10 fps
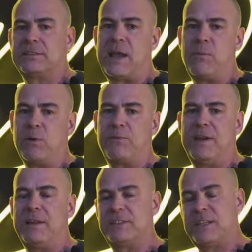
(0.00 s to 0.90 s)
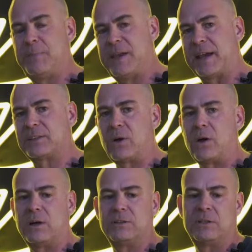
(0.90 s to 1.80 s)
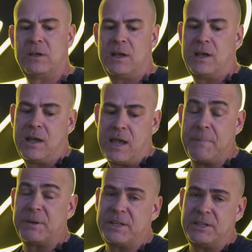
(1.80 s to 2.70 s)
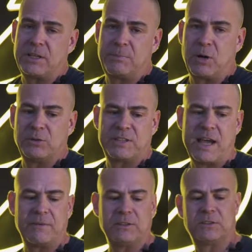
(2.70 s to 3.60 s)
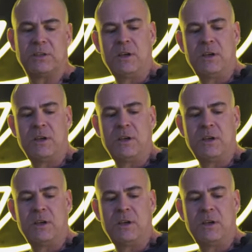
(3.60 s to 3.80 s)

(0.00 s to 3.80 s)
they will fit CPXRs and potentially Pro 7s.